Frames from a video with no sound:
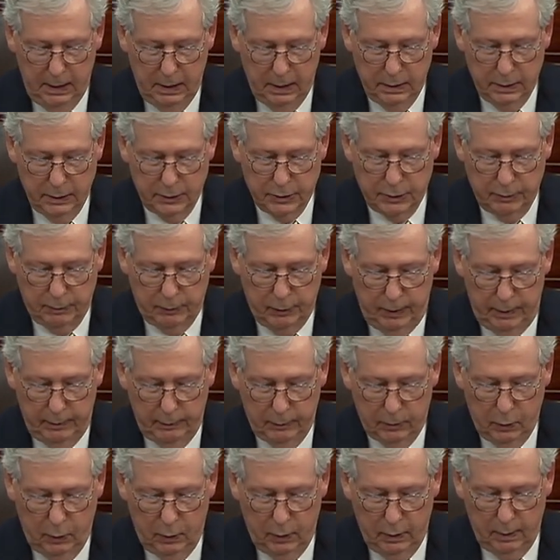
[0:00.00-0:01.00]
The Supreme
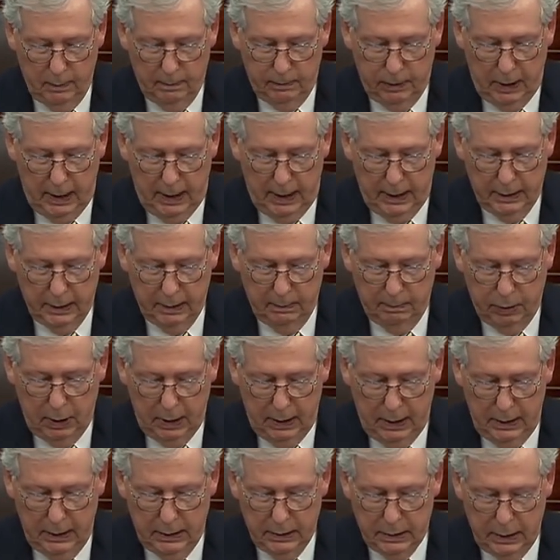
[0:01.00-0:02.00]
Court applied the
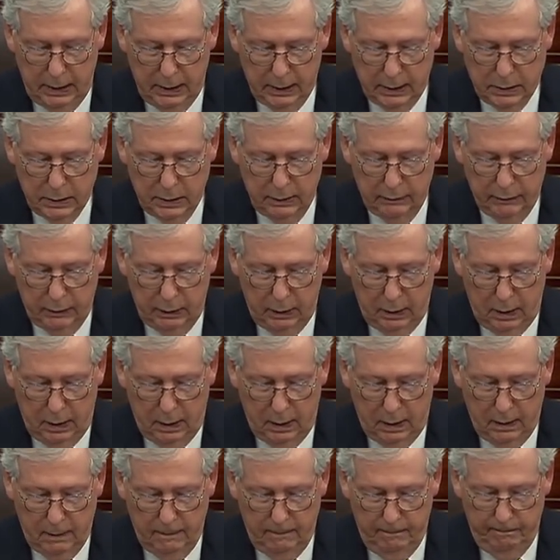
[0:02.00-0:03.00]
plain text of the
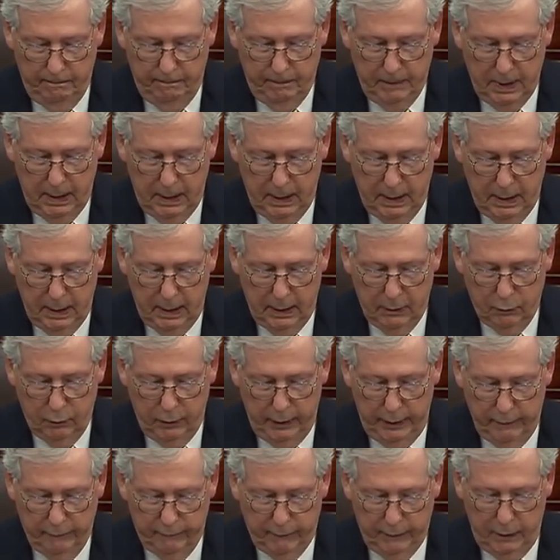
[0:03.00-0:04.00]
law and
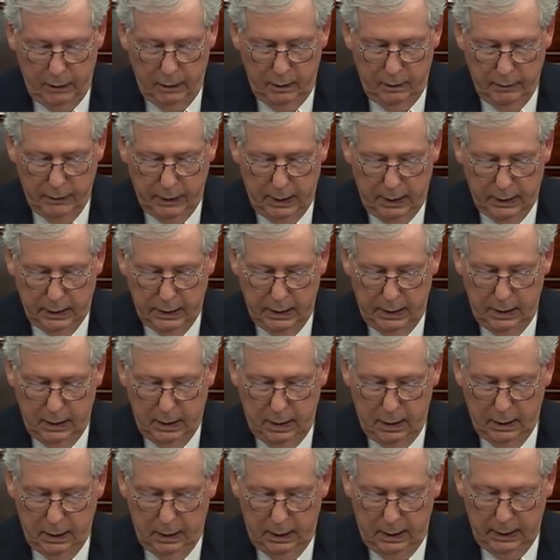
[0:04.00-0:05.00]
reaffirmed that the
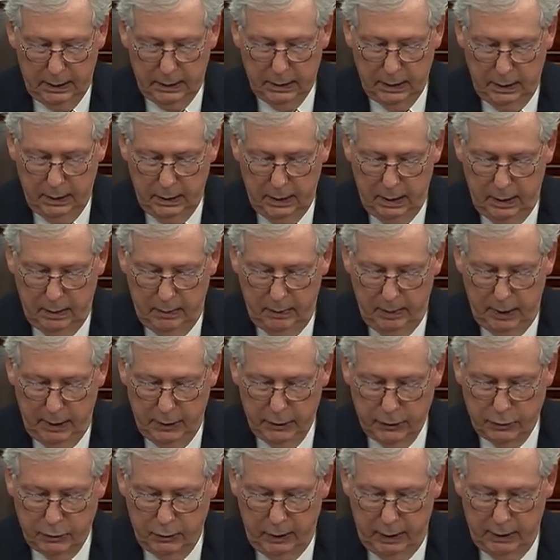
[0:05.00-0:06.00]
unelected
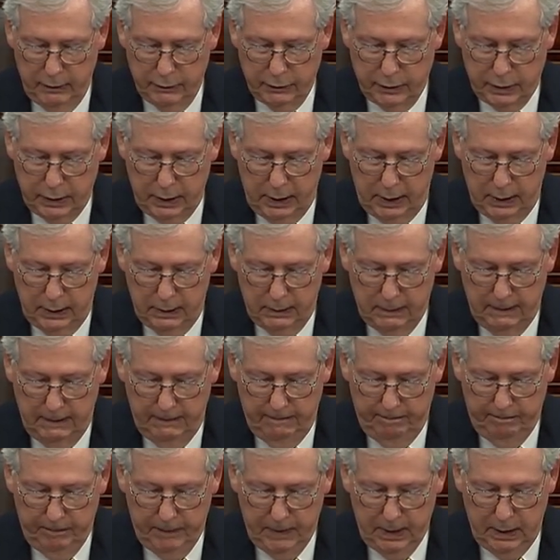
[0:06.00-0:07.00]
administrative state
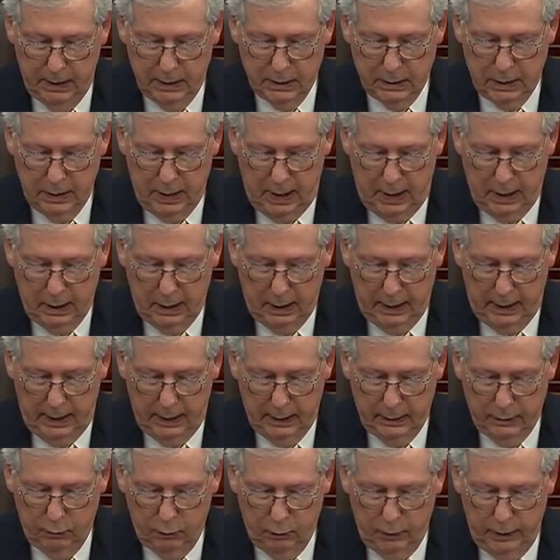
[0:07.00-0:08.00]
is not
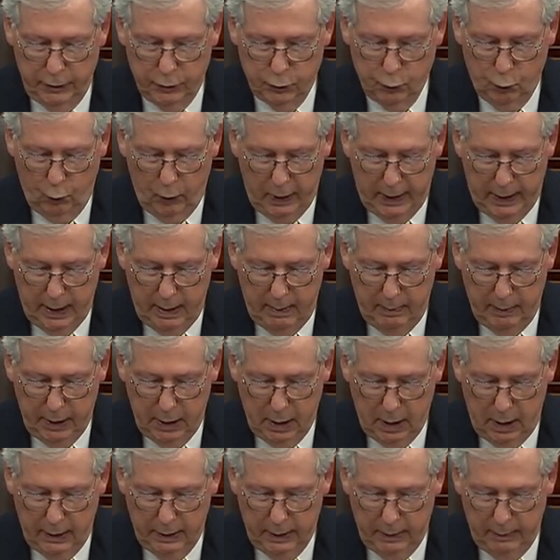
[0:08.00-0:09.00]
allowed to reach way
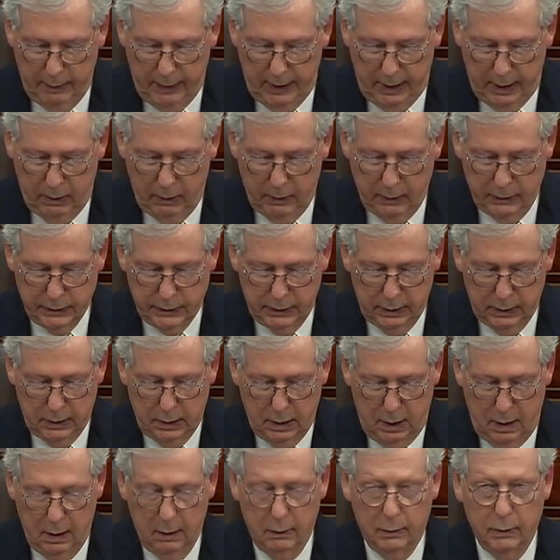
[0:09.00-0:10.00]
beyond the powers that
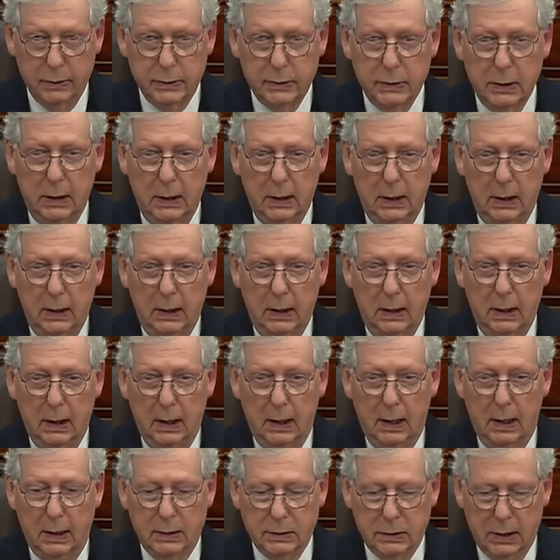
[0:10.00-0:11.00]
Congress
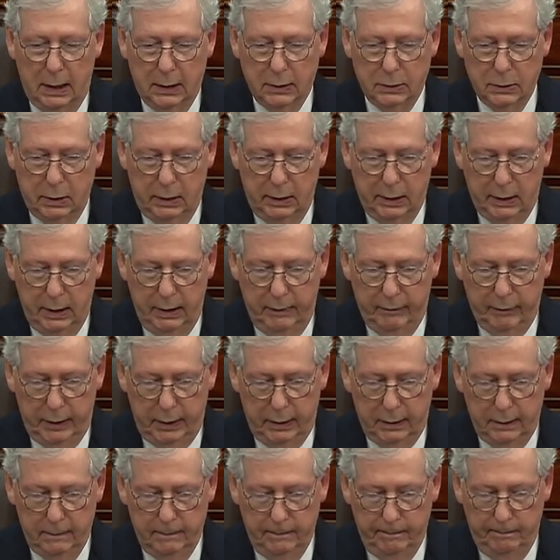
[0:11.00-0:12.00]
has actually given
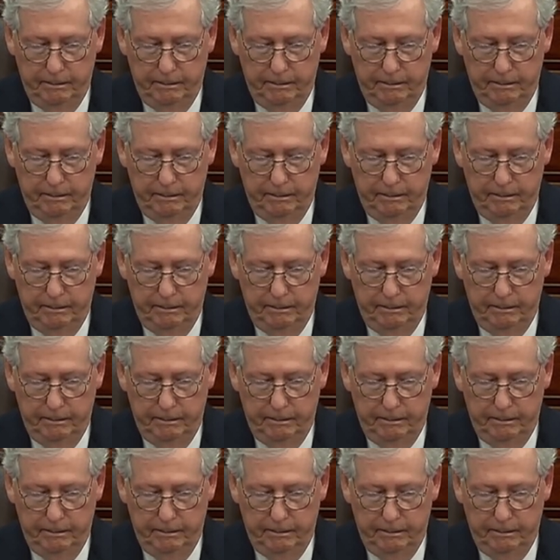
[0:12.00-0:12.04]
it.